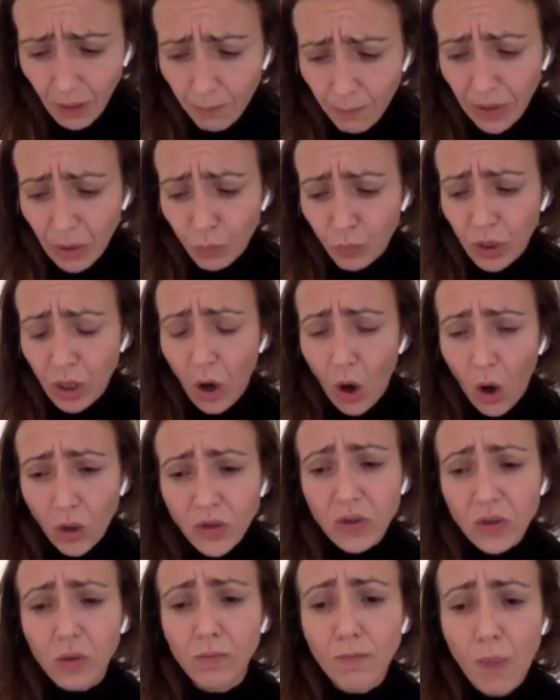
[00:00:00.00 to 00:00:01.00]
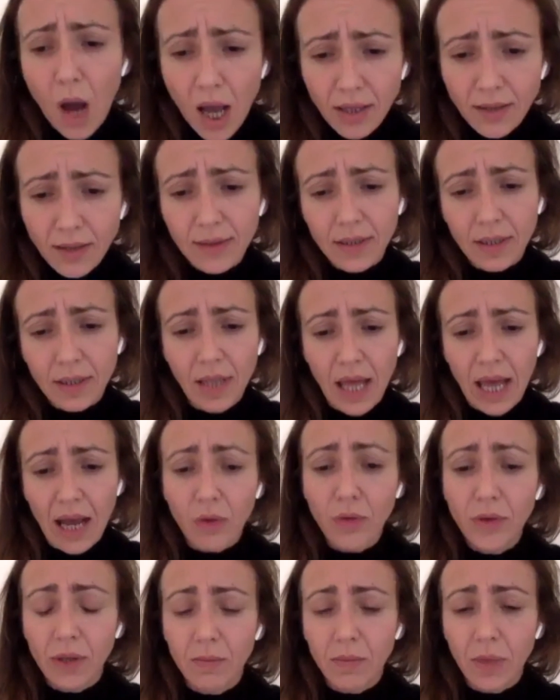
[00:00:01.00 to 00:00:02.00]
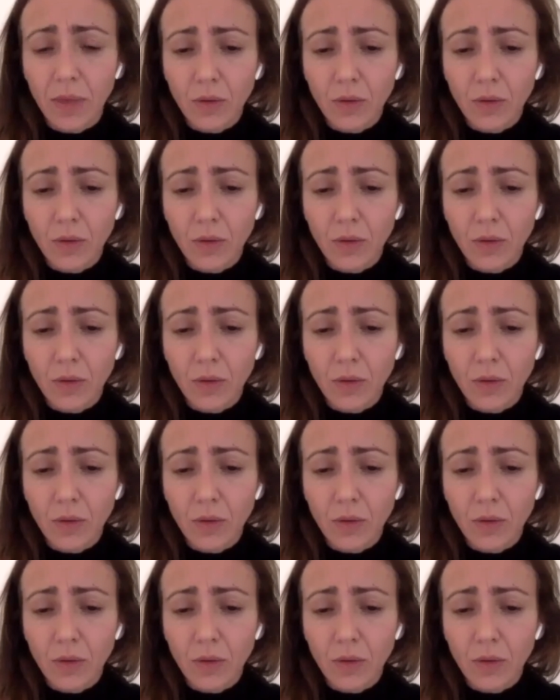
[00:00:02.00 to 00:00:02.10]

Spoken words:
But we also must allow them,